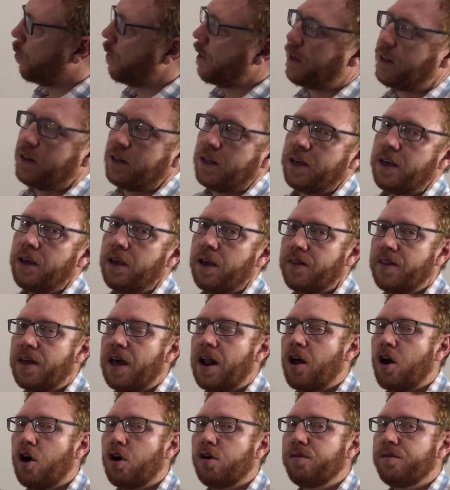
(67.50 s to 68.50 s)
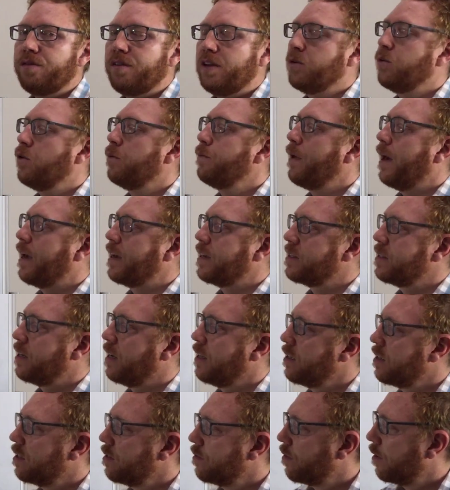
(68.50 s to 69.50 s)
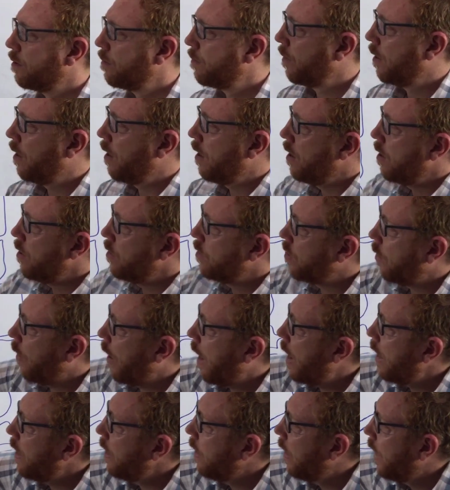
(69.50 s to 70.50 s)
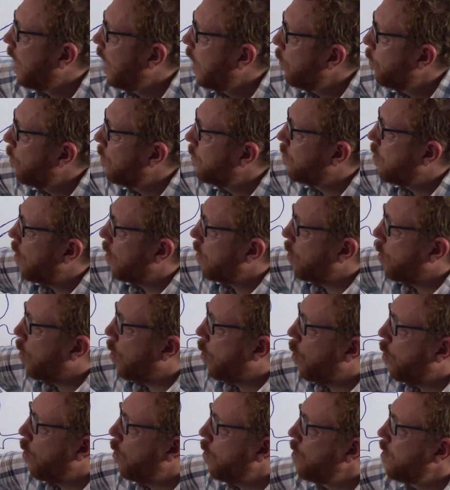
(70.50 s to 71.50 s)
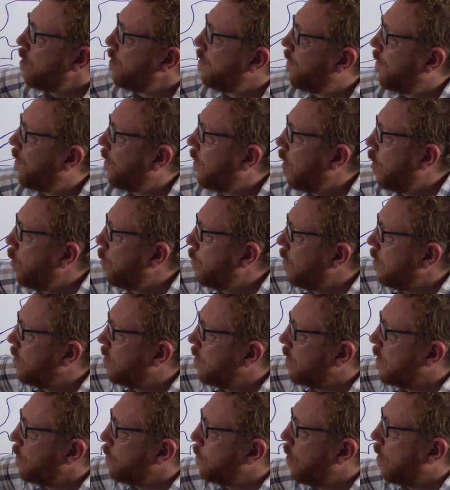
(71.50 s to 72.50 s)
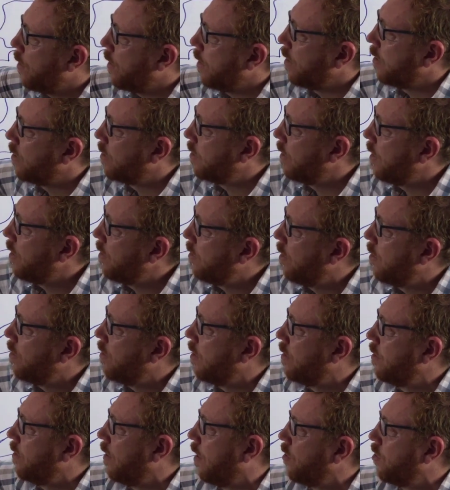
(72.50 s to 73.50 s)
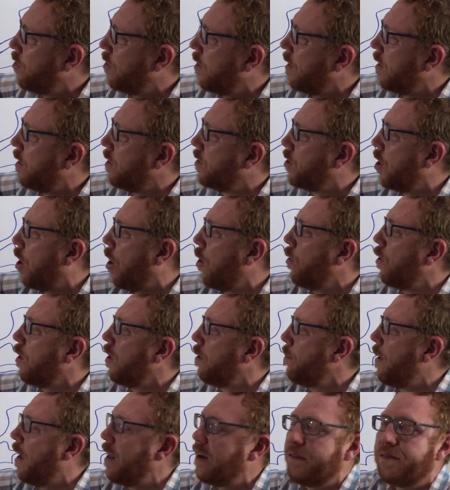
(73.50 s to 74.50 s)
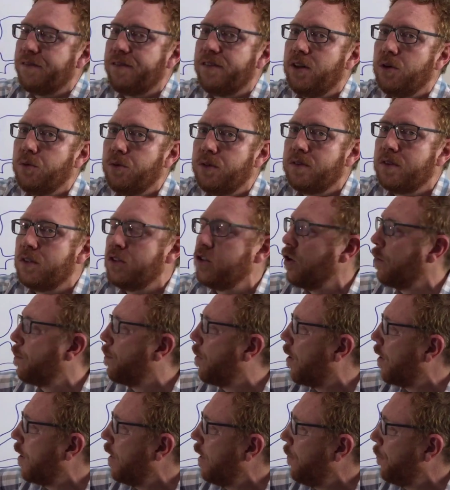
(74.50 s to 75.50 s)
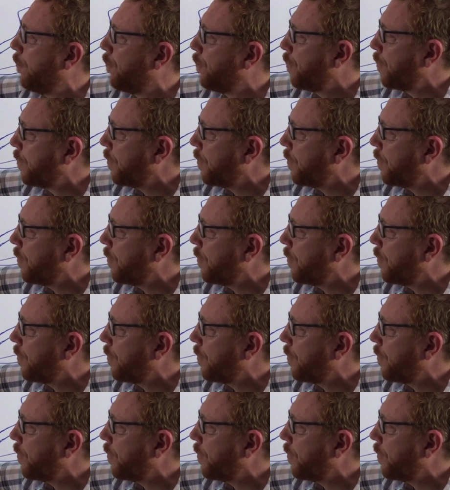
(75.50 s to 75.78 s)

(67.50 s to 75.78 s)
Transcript: quickly and that hopefully will make sense of it. So out here we've got all the fluids of the body. So this is essentially the total amount of fluids in your body